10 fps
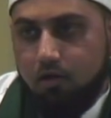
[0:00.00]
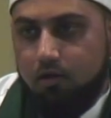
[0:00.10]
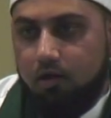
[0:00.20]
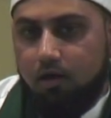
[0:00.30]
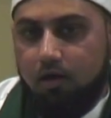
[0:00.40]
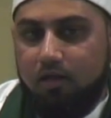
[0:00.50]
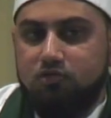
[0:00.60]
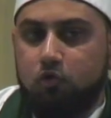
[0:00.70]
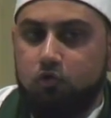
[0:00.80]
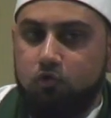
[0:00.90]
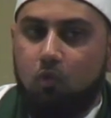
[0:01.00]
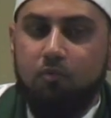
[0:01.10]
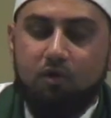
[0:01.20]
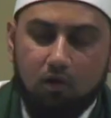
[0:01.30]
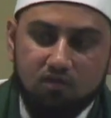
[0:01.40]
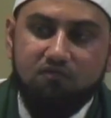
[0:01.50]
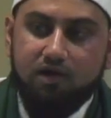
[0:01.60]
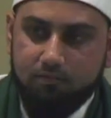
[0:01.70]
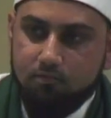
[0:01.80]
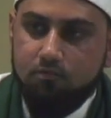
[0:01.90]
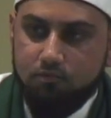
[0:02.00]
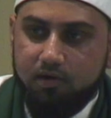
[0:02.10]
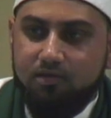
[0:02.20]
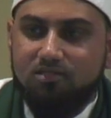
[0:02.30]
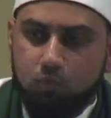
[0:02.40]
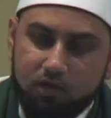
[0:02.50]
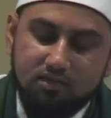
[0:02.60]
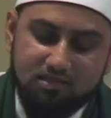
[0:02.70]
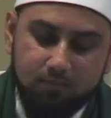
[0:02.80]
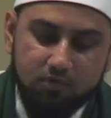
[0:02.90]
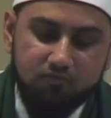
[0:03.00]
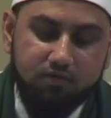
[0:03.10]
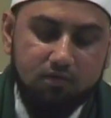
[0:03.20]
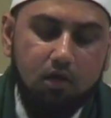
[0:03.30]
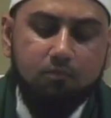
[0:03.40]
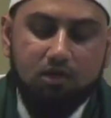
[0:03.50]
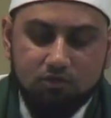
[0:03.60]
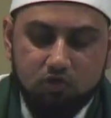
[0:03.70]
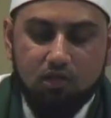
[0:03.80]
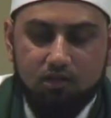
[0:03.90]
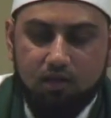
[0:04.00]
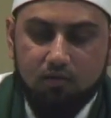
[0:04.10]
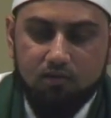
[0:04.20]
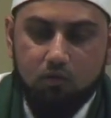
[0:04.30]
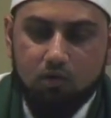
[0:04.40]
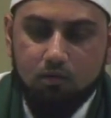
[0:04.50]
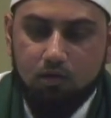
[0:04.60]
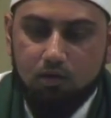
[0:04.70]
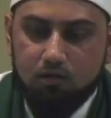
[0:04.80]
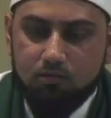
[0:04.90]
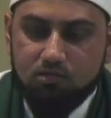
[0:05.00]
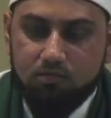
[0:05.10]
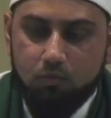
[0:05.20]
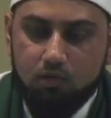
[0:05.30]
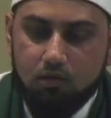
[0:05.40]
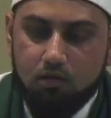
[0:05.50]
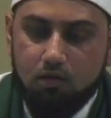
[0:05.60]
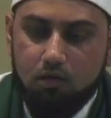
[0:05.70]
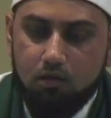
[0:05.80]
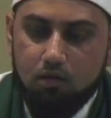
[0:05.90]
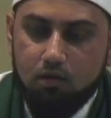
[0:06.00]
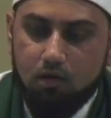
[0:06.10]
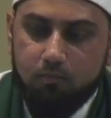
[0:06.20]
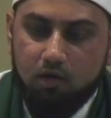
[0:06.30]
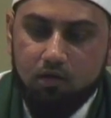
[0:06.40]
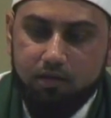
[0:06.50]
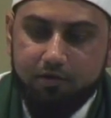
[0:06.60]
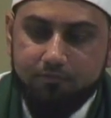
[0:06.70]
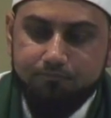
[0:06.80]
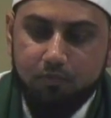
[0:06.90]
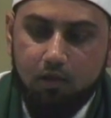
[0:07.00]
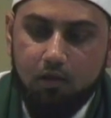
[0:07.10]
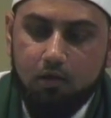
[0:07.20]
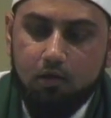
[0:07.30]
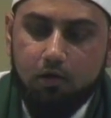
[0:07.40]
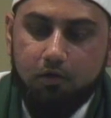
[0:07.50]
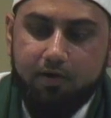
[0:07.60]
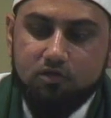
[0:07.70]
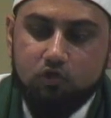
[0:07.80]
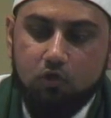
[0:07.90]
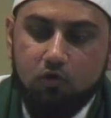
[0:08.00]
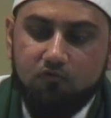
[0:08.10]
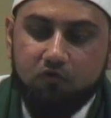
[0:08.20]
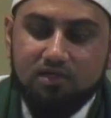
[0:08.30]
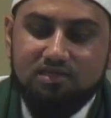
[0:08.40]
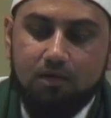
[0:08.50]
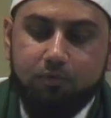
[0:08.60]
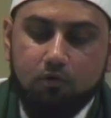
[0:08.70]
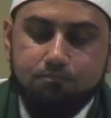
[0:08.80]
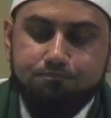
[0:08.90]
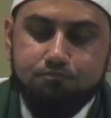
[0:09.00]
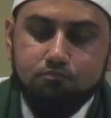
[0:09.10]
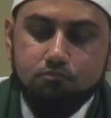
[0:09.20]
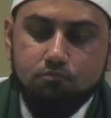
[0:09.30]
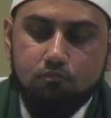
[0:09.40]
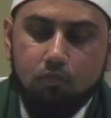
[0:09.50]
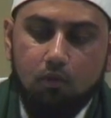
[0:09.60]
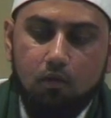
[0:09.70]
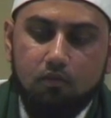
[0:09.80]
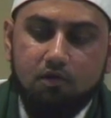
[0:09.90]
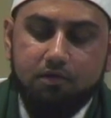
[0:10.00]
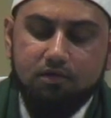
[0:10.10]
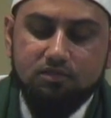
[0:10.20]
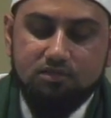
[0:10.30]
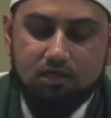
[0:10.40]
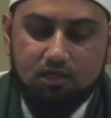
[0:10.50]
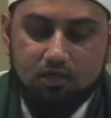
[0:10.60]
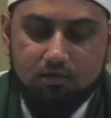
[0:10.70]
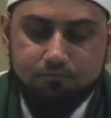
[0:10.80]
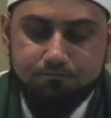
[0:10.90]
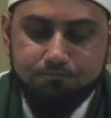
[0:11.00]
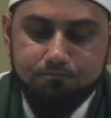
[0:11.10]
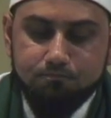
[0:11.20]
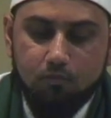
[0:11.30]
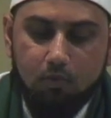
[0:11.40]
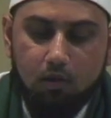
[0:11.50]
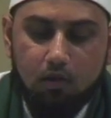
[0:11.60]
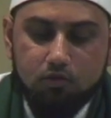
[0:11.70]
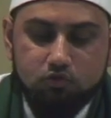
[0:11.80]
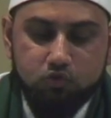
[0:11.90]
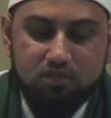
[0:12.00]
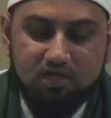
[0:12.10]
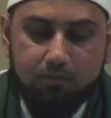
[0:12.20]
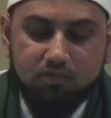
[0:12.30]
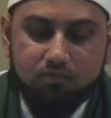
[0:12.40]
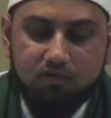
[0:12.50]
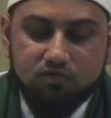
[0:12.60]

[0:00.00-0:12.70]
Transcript: uh, and so you won't be qualified. Right? That's one example of it. But inshallah, that, that will, uh, something will come on later. All right, so for example, there is, uh, during the time of the Prophet